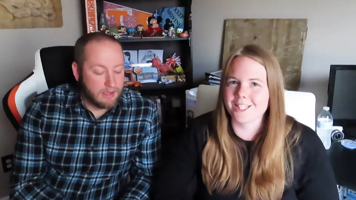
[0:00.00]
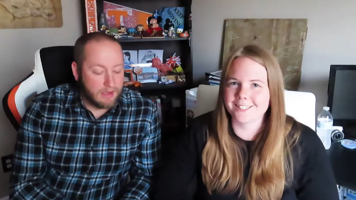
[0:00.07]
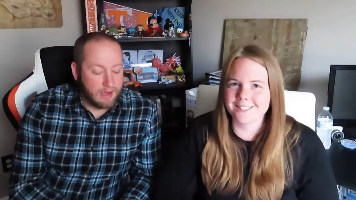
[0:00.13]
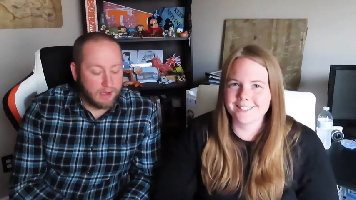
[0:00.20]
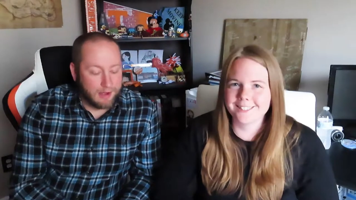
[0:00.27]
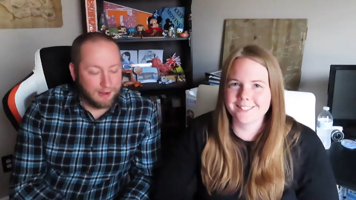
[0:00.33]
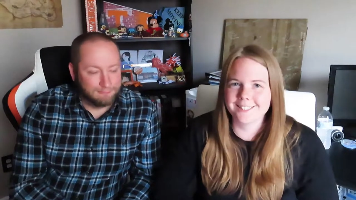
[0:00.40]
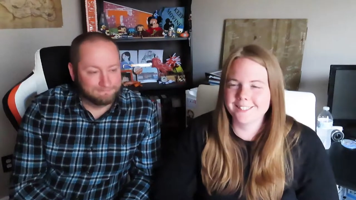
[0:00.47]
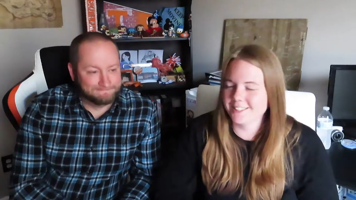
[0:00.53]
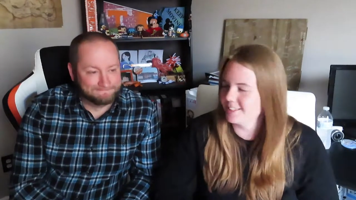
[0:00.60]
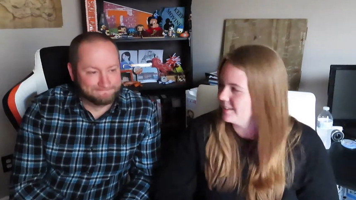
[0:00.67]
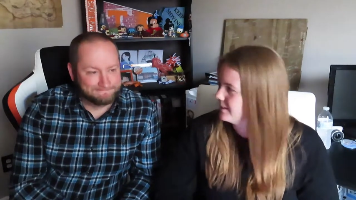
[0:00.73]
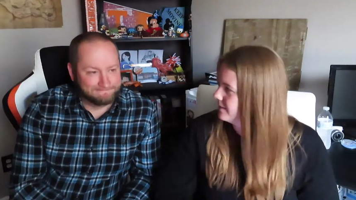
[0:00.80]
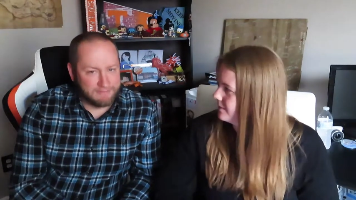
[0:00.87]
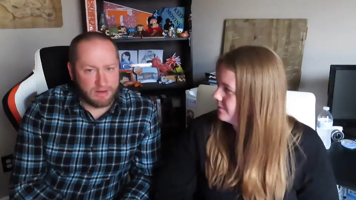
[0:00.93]
Speaker 1: Yeah. Um,
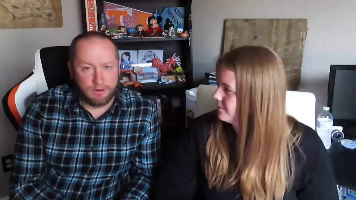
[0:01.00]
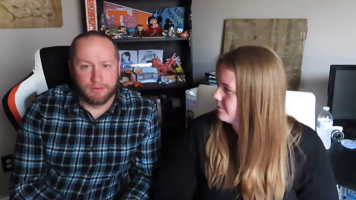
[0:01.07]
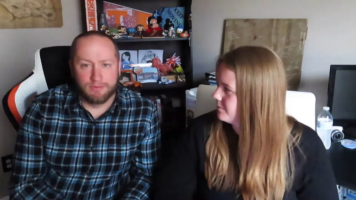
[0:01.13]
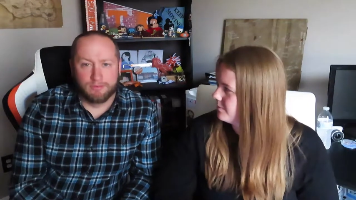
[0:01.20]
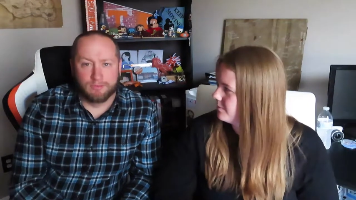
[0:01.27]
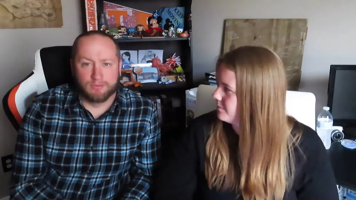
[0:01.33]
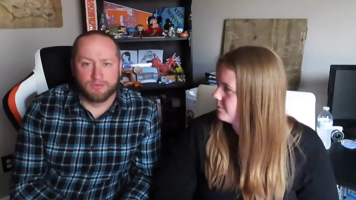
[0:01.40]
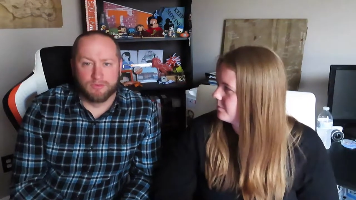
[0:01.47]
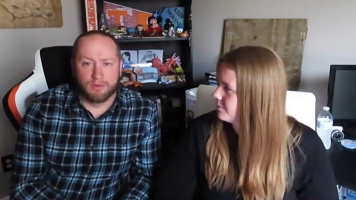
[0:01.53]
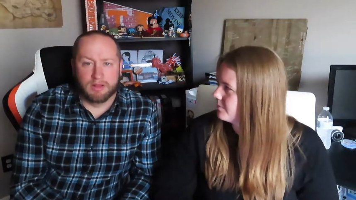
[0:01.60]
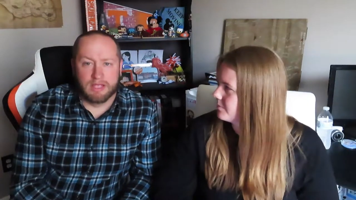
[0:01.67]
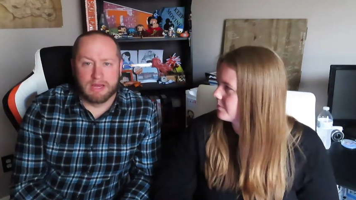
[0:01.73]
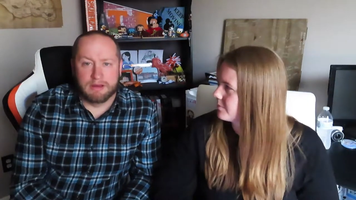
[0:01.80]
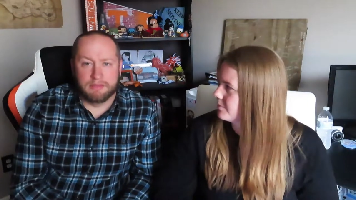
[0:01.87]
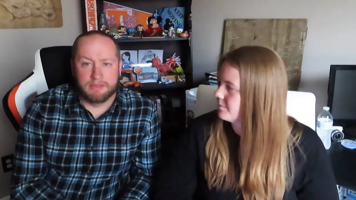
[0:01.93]
I don't know if there was
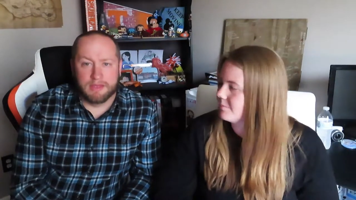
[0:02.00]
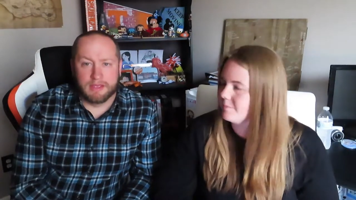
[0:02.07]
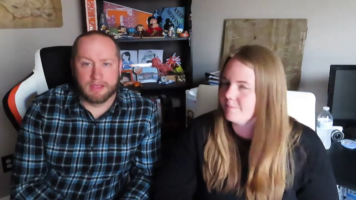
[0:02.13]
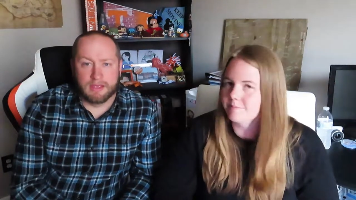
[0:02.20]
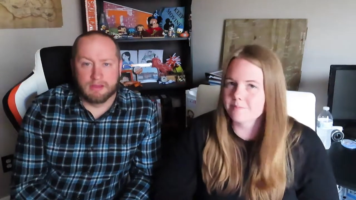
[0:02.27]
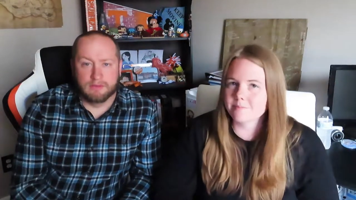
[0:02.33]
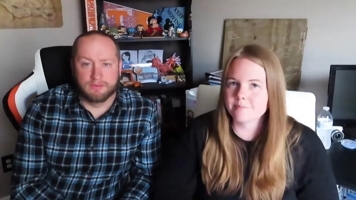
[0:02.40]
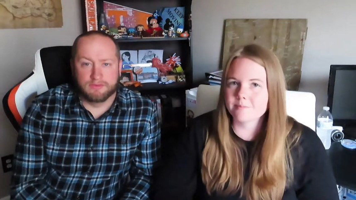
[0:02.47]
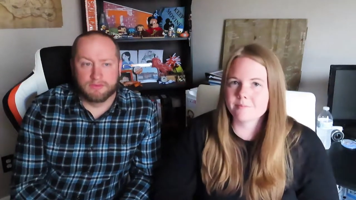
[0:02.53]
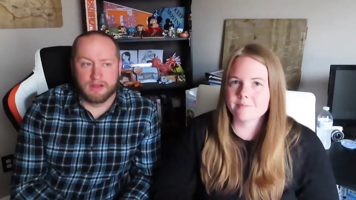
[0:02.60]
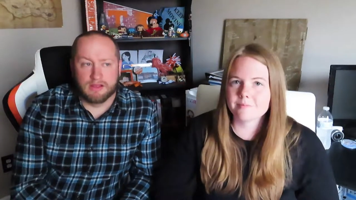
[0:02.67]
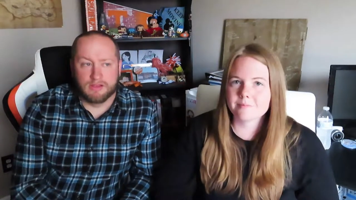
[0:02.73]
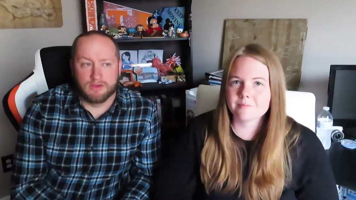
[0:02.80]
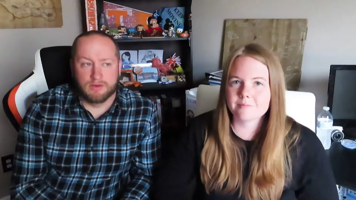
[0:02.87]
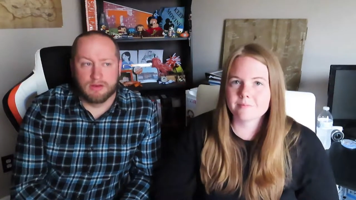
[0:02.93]
really anything else
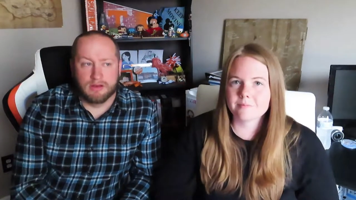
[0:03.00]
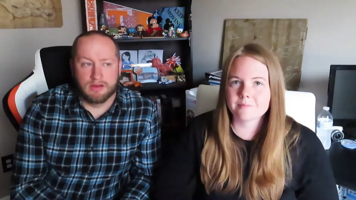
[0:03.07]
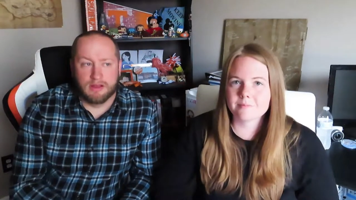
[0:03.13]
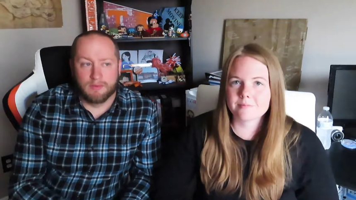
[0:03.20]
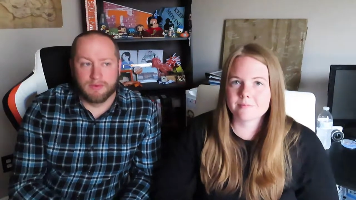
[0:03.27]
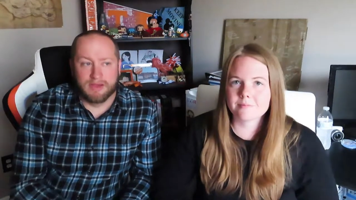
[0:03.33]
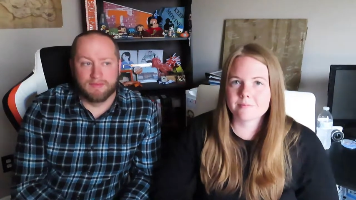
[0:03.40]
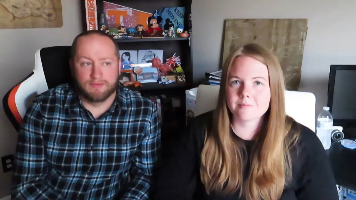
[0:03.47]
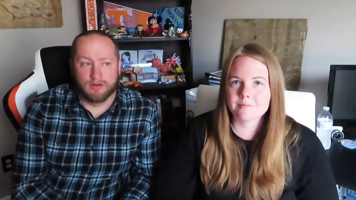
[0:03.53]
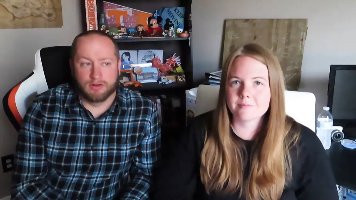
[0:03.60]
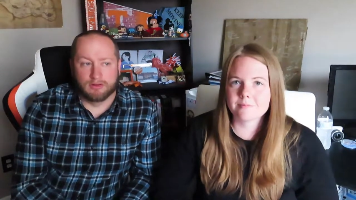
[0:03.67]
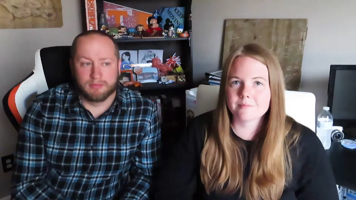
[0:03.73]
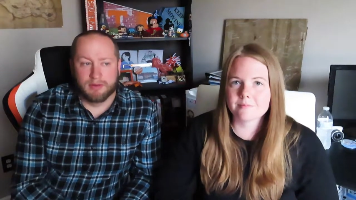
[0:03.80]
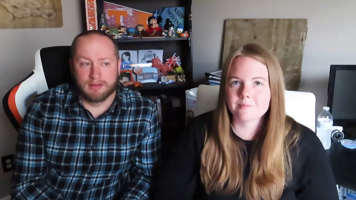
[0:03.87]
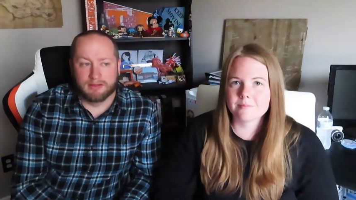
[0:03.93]
that you did that we haven't
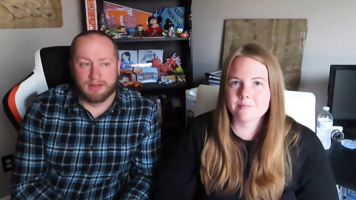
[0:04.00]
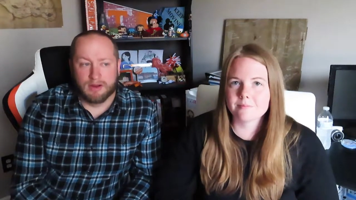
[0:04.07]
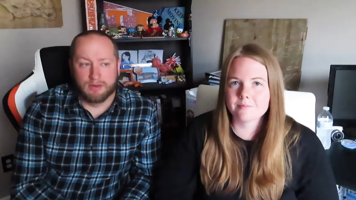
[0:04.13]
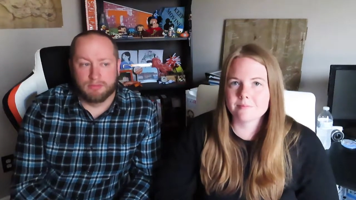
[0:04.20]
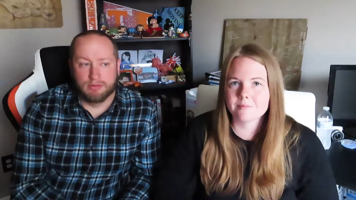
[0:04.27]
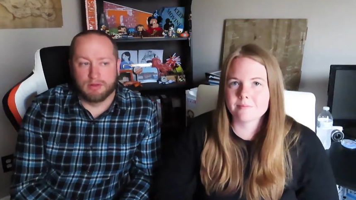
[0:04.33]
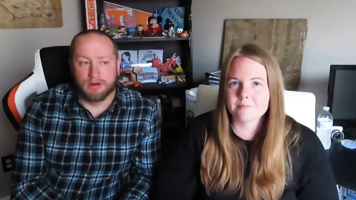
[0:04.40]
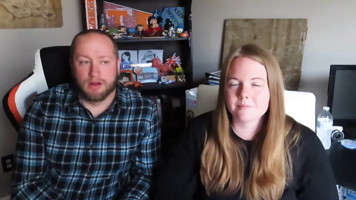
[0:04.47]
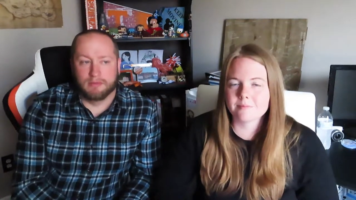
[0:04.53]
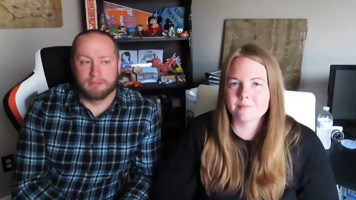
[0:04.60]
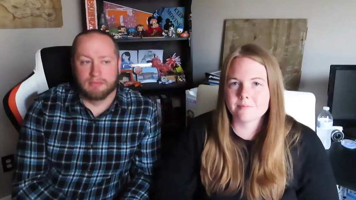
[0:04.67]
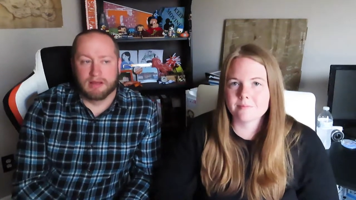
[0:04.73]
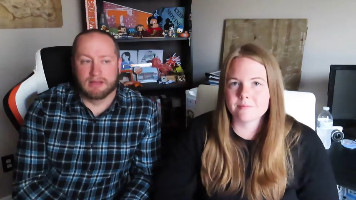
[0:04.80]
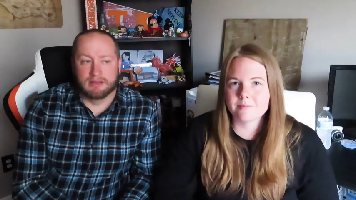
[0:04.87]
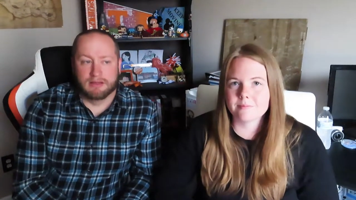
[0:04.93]
talked about that I would put on
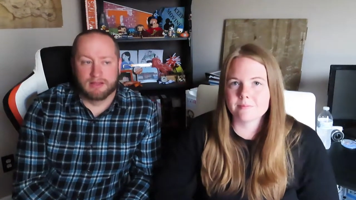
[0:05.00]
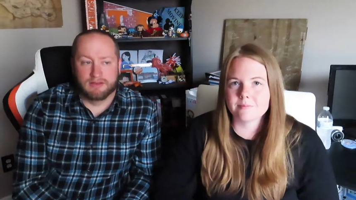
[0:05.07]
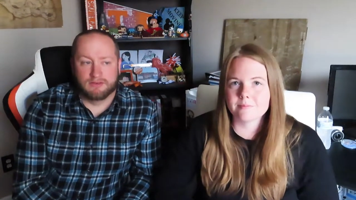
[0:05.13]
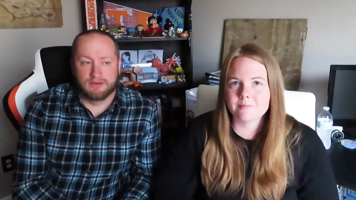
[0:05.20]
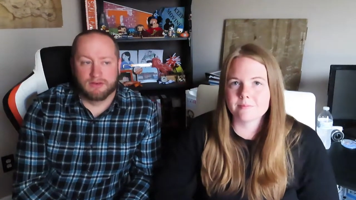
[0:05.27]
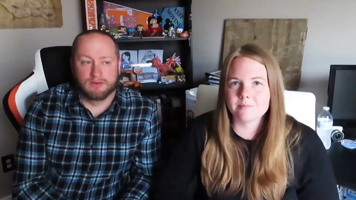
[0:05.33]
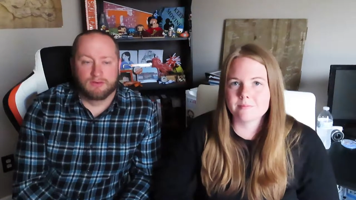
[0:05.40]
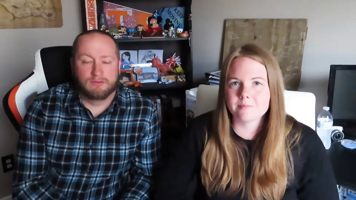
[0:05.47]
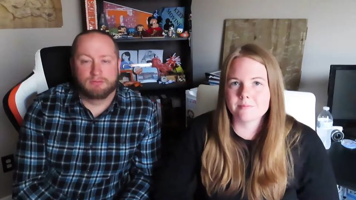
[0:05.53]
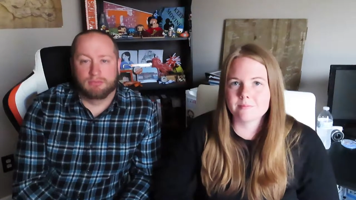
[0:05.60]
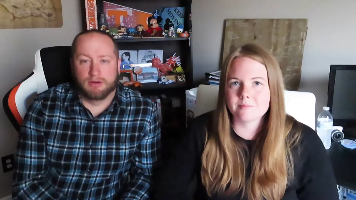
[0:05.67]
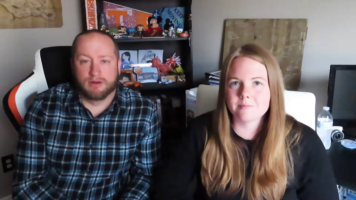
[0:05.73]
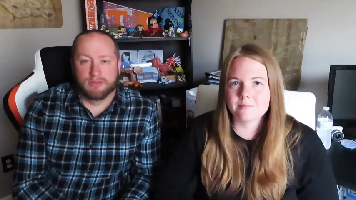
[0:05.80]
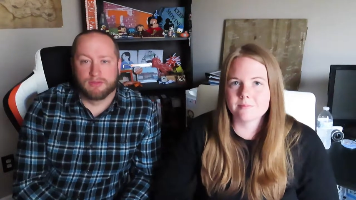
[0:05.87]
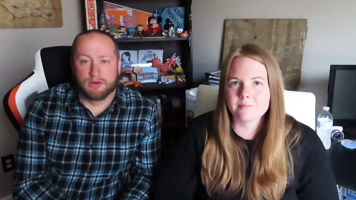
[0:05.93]
my list. You was
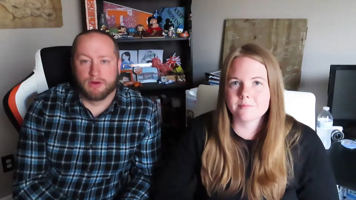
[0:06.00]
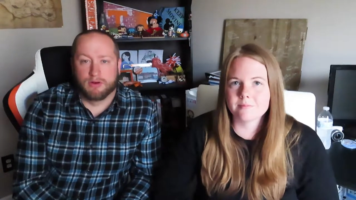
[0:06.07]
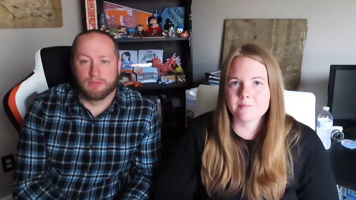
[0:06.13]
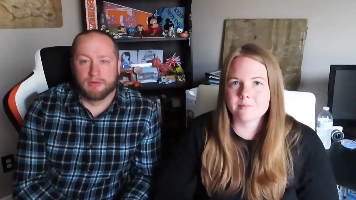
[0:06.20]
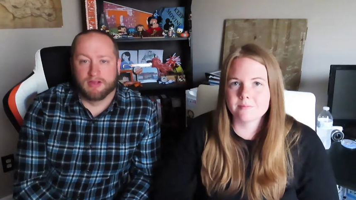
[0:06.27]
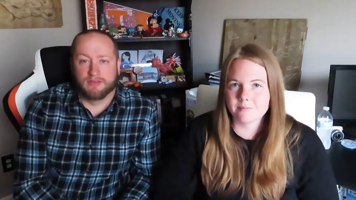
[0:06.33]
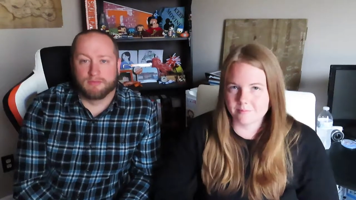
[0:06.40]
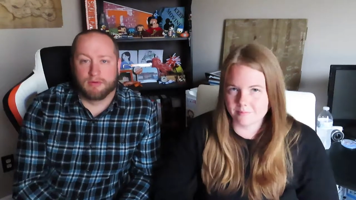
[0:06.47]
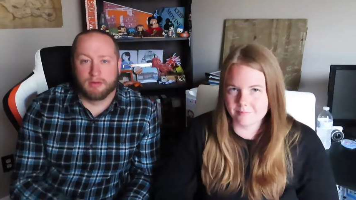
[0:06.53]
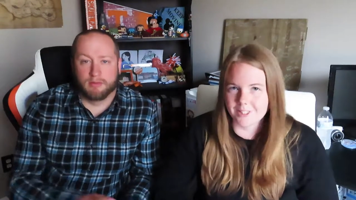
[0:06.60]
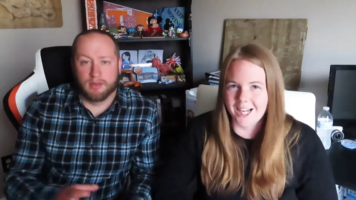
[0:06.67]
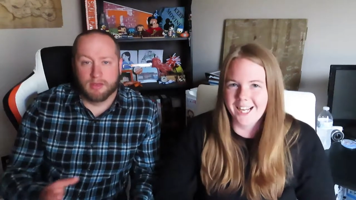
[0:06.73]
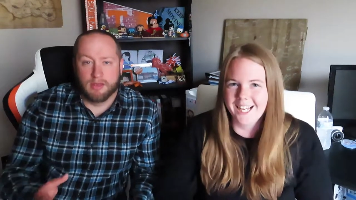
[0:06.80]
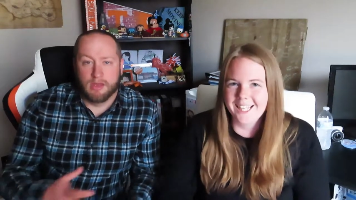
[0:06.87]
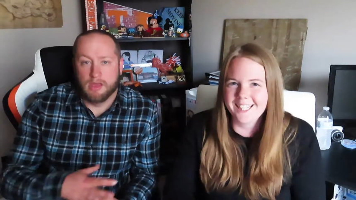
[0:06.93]
pretty thorough. Mine's
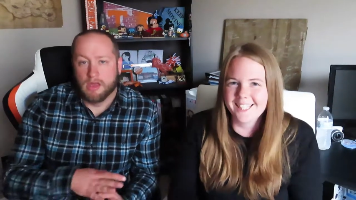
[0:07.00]
probably